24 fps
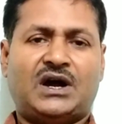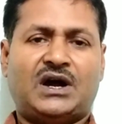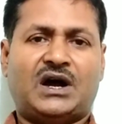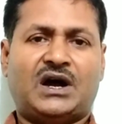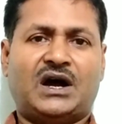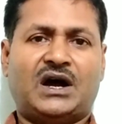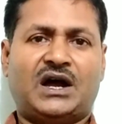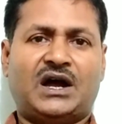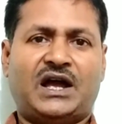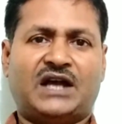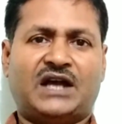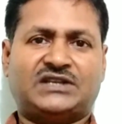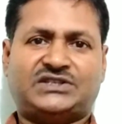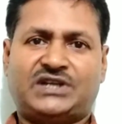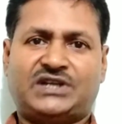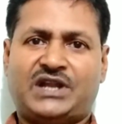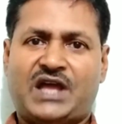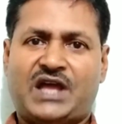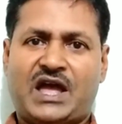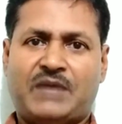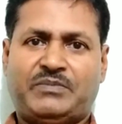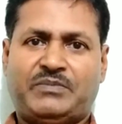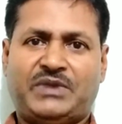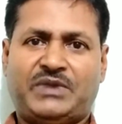as
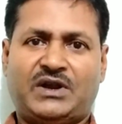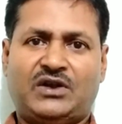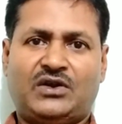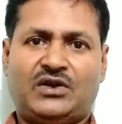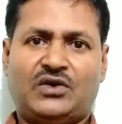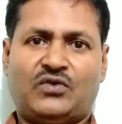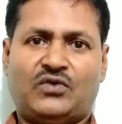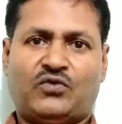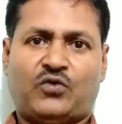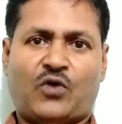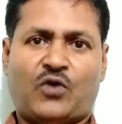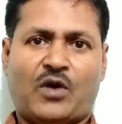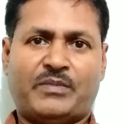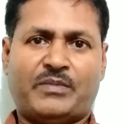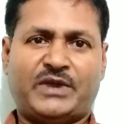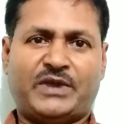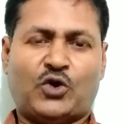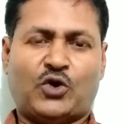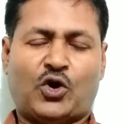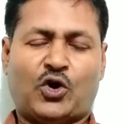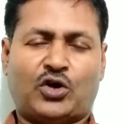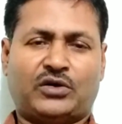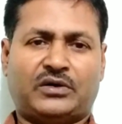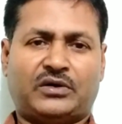an appeal from an
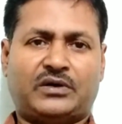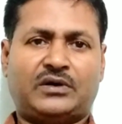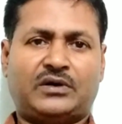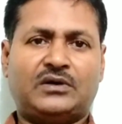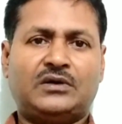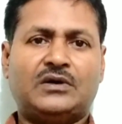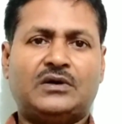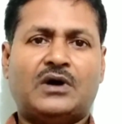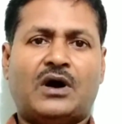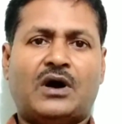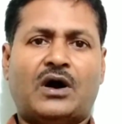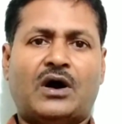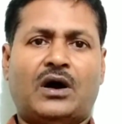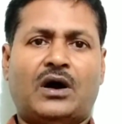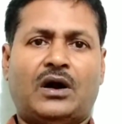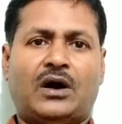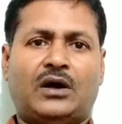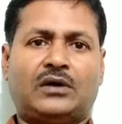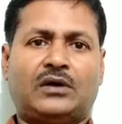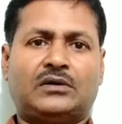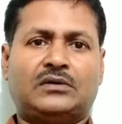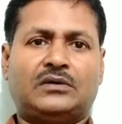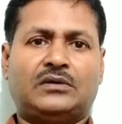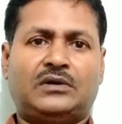order,
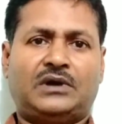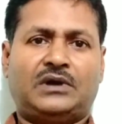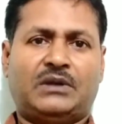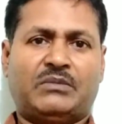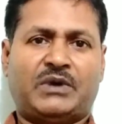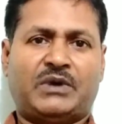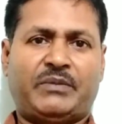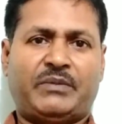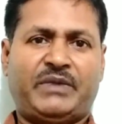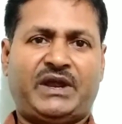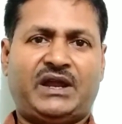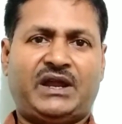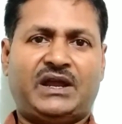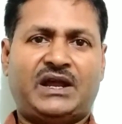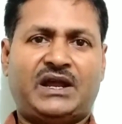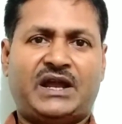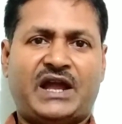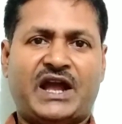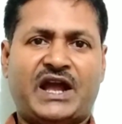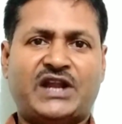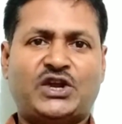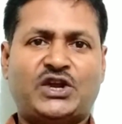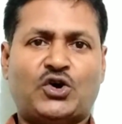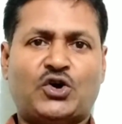or number B,
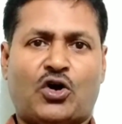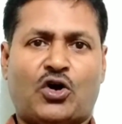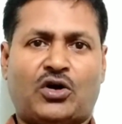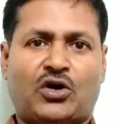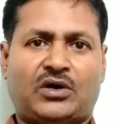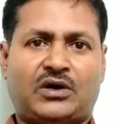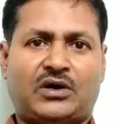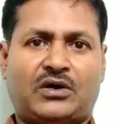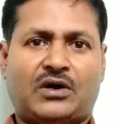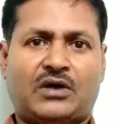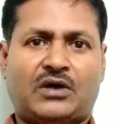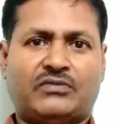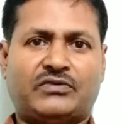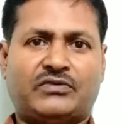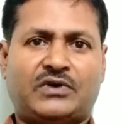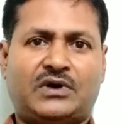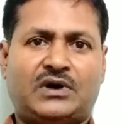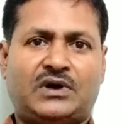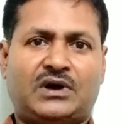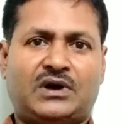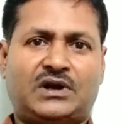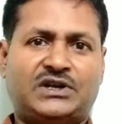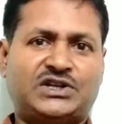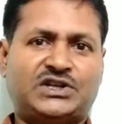any order of
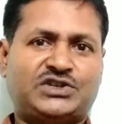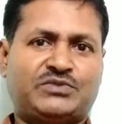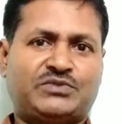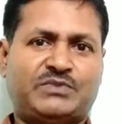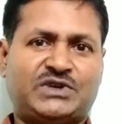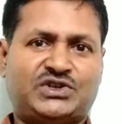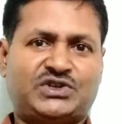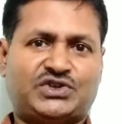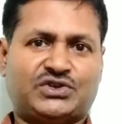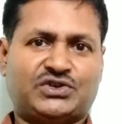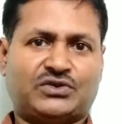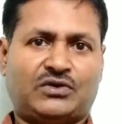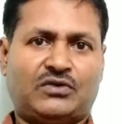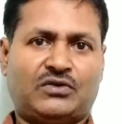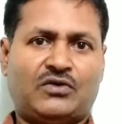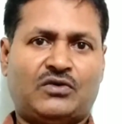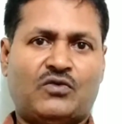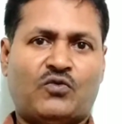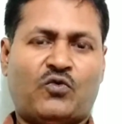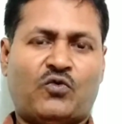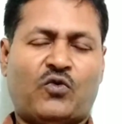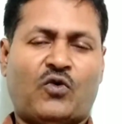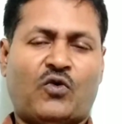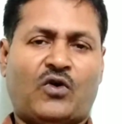dismissal
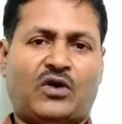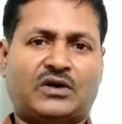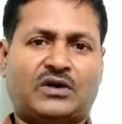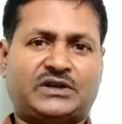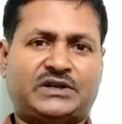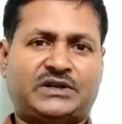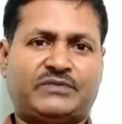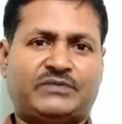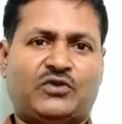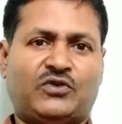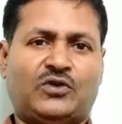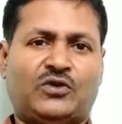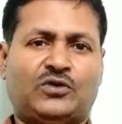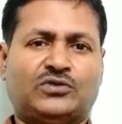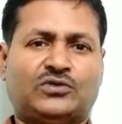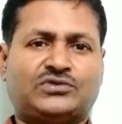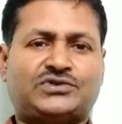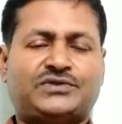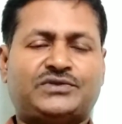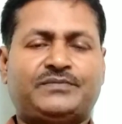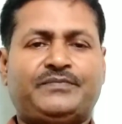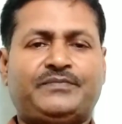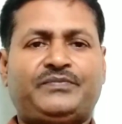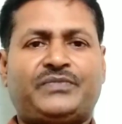for
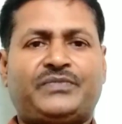default.